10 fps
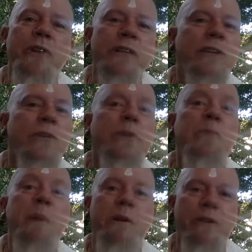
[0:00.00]
a new
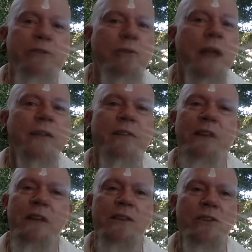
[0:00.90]
spirit of
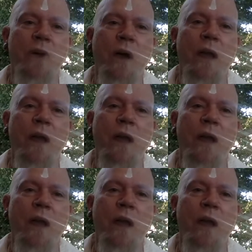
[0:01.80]
creativity and joy.